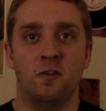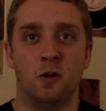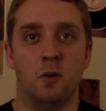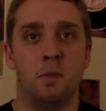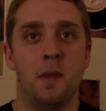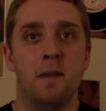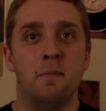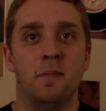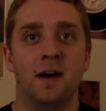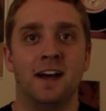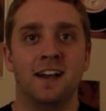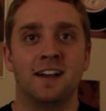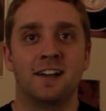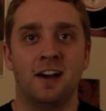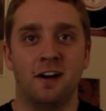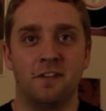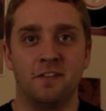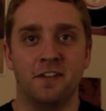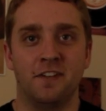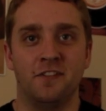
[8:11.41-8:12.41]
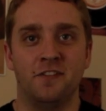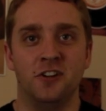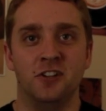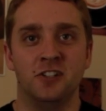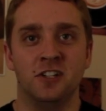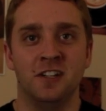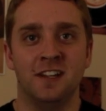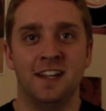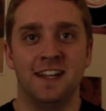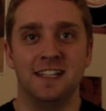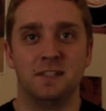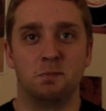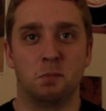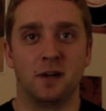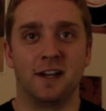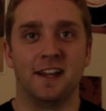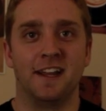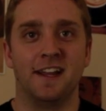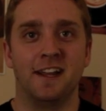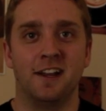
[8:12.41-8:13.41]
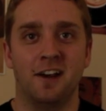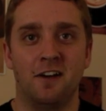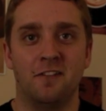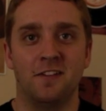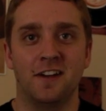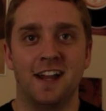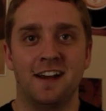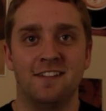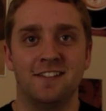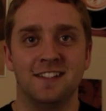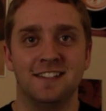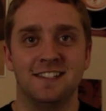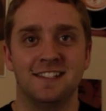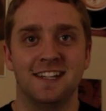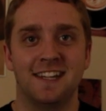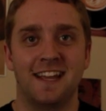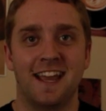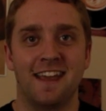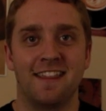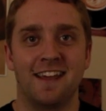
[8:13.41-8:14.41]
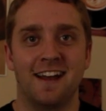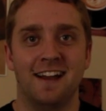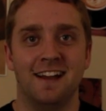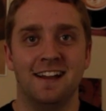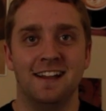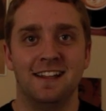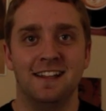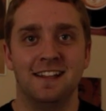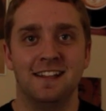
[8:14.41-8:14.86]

Remember, Coffee Fusion is bringing coffee lovers together.